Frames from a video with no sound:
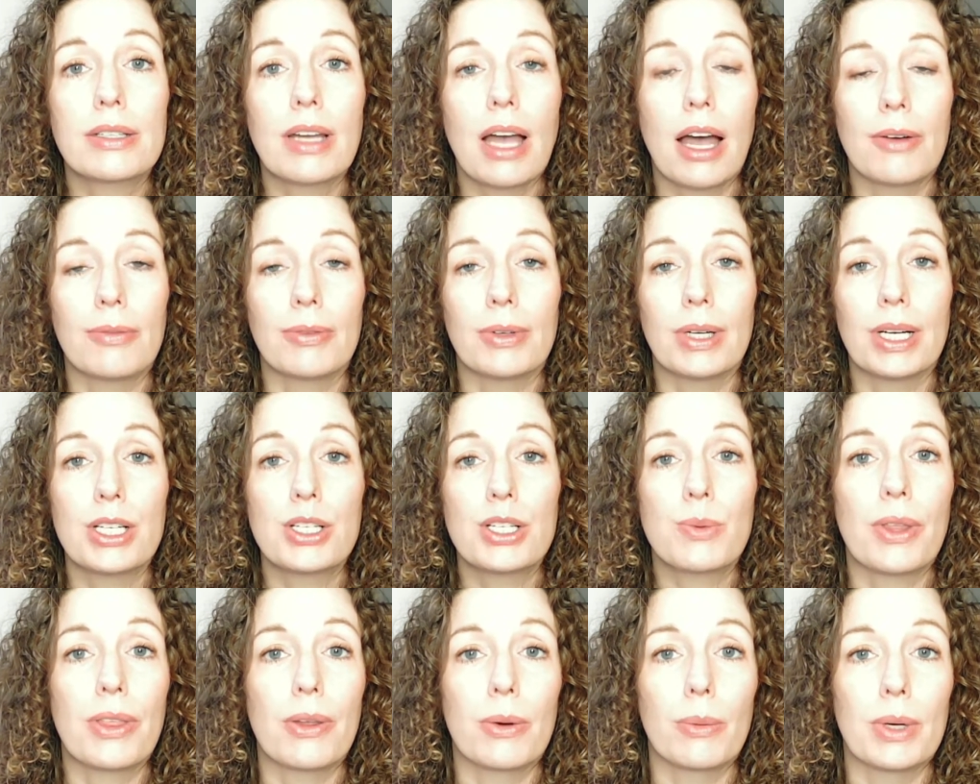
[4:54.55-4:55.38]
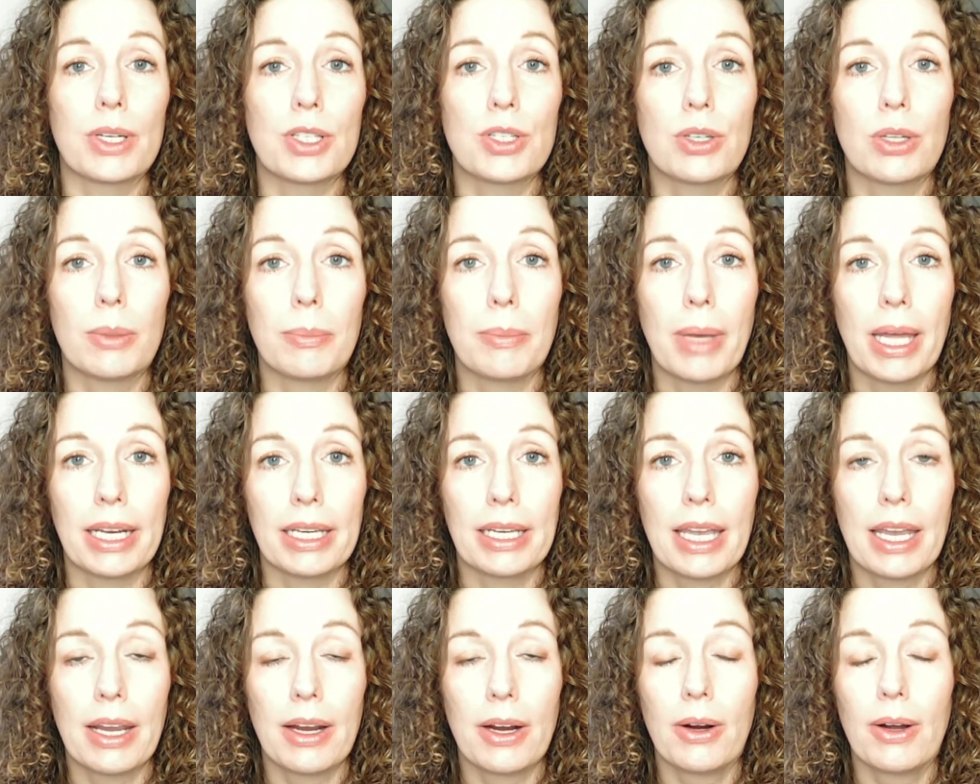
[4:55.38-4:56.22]
coverage with Original
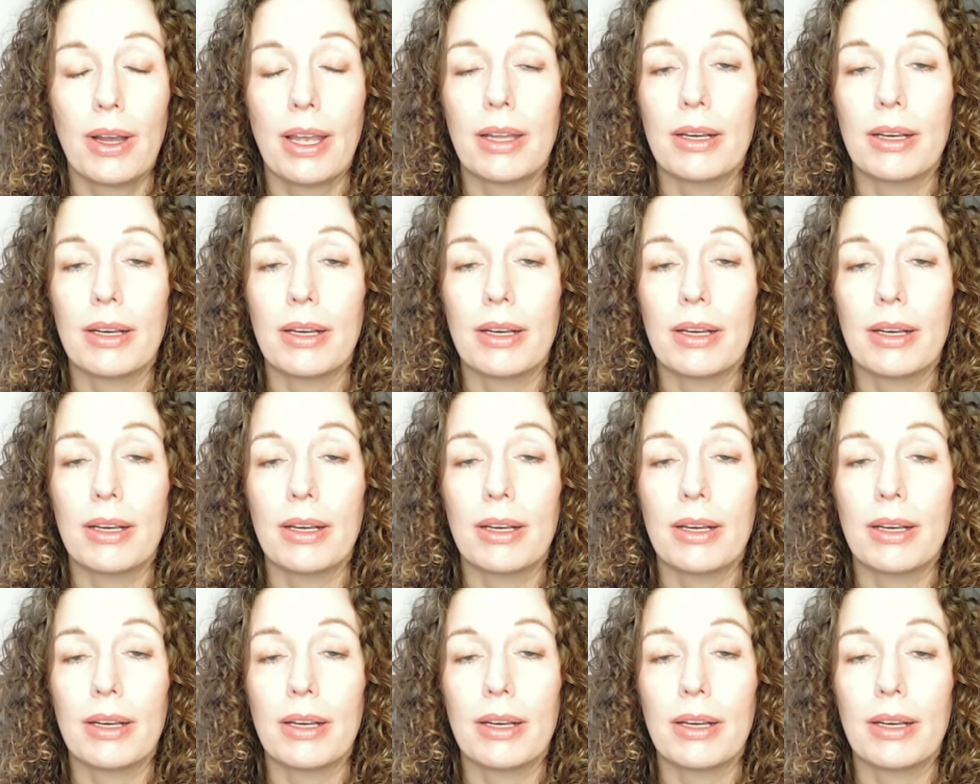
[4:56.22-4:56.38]
Medicare